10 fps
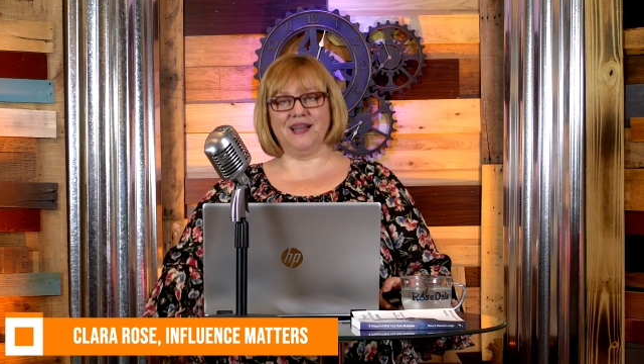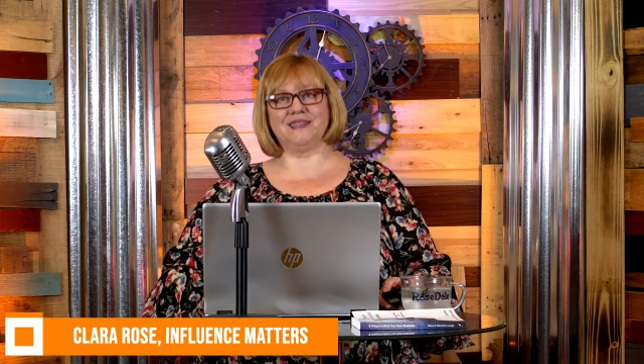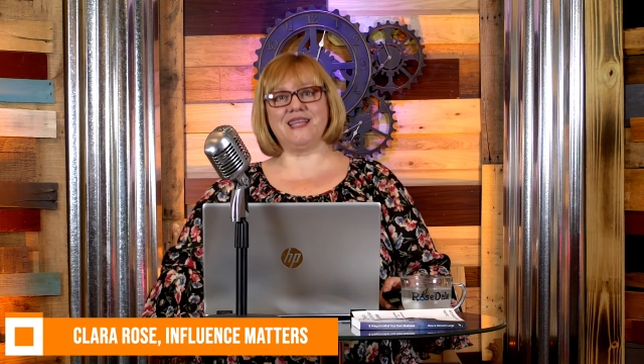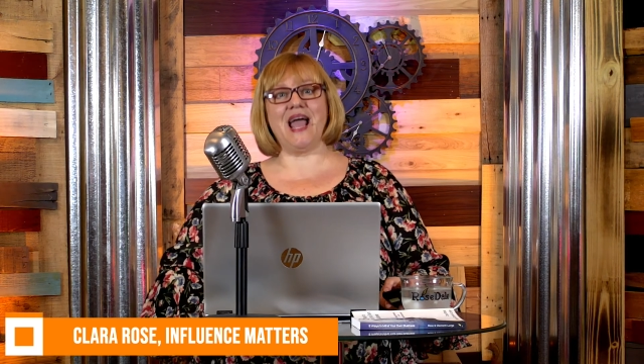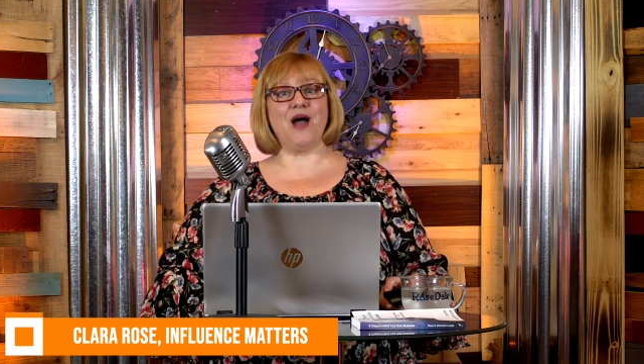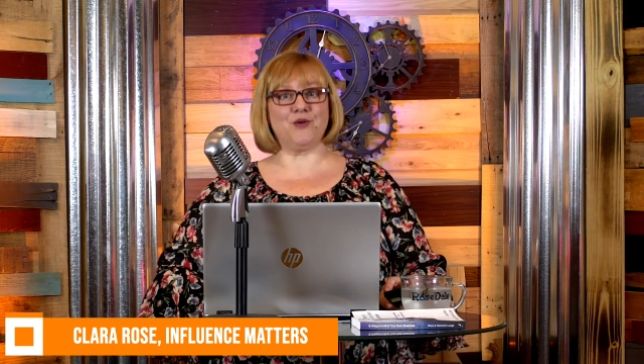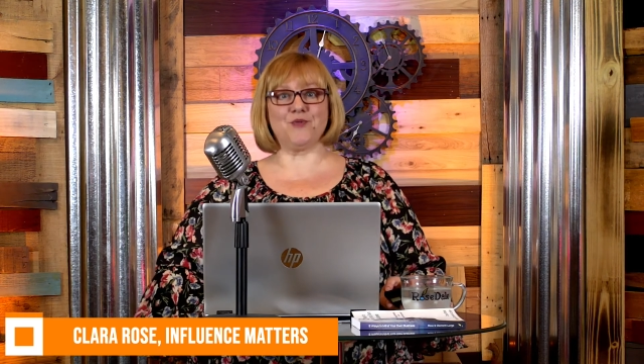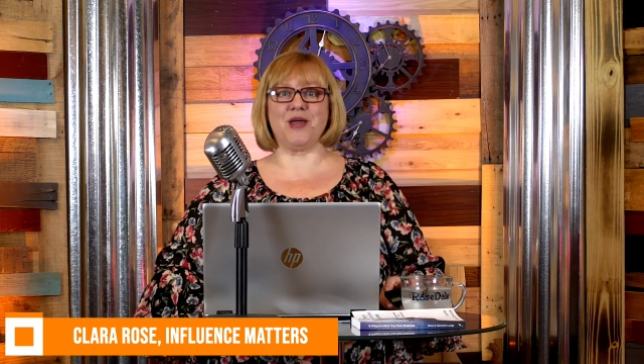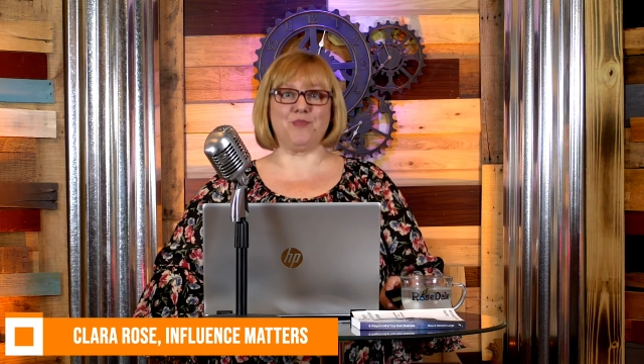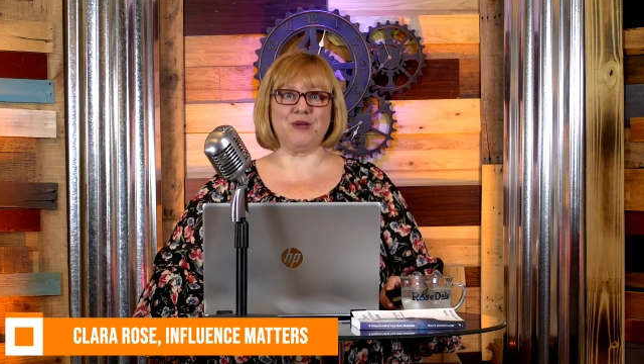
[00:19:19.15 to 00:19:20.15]
to how to
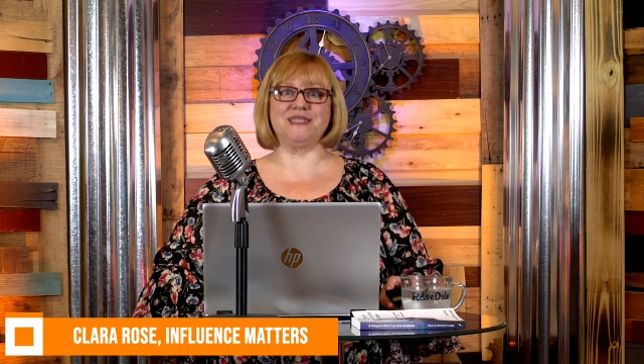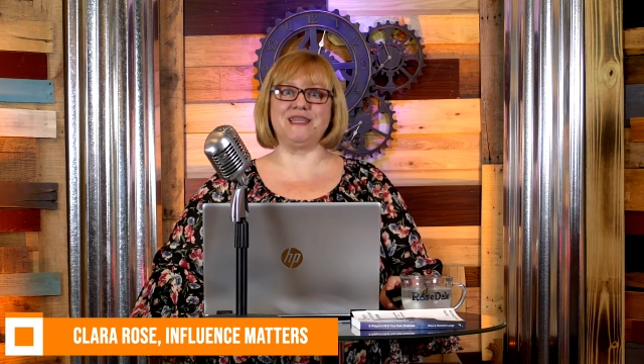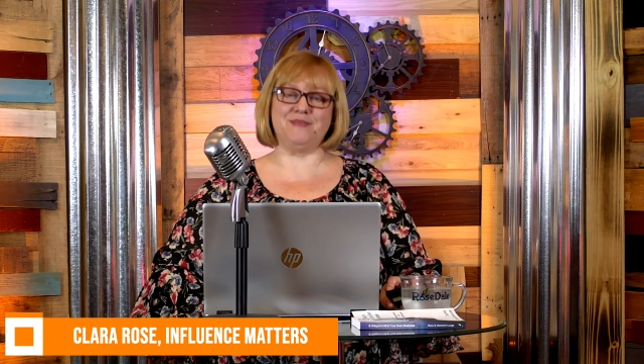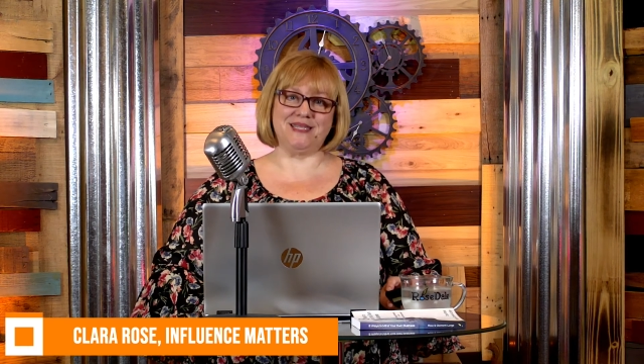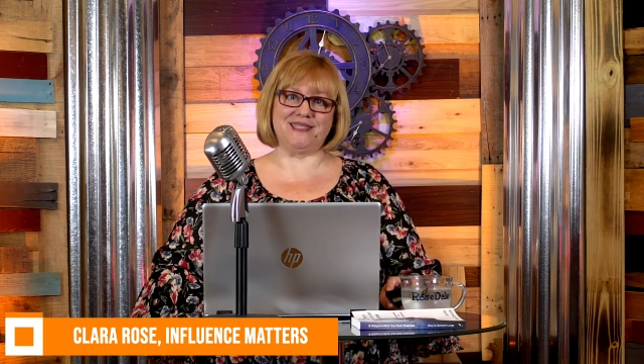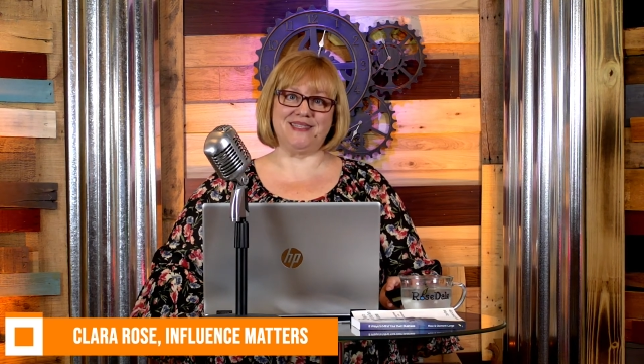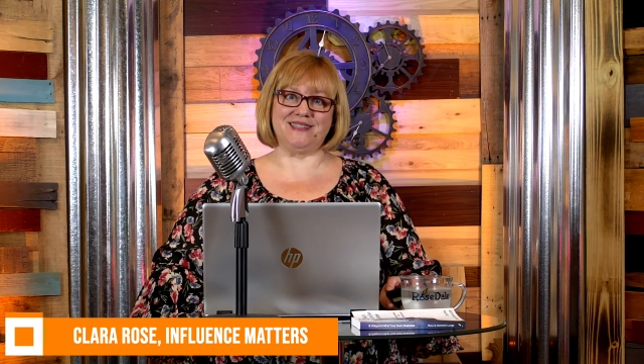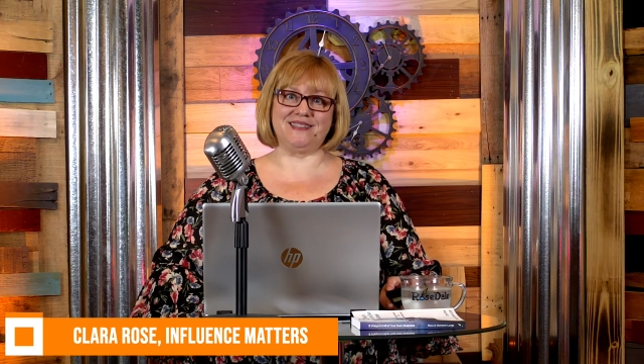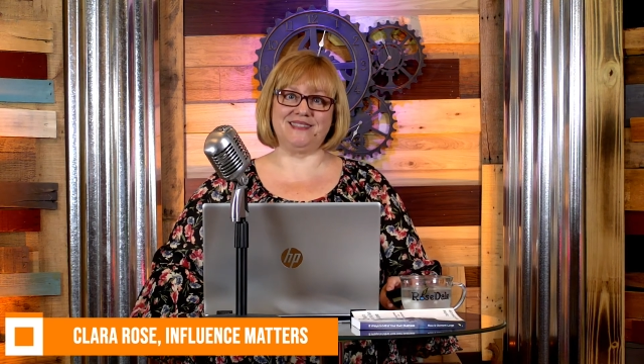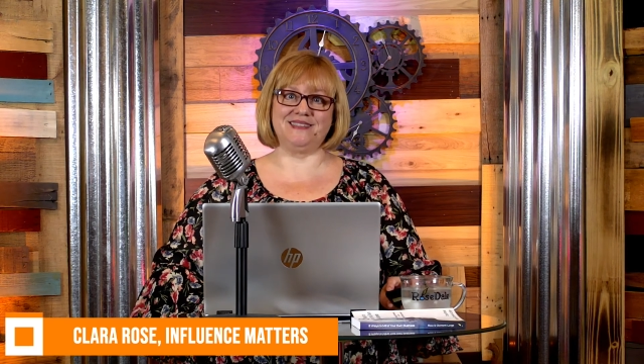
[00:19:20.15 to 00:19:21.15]
run a printing
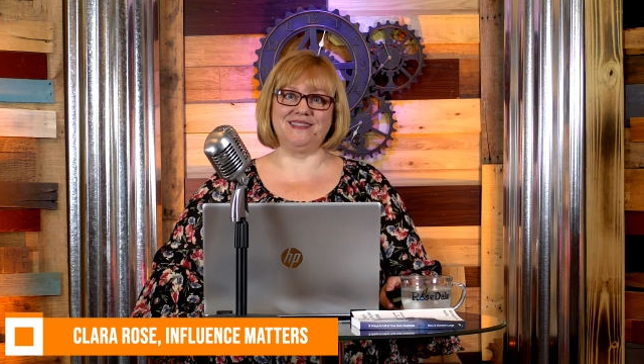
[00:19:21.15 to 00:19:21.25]
business.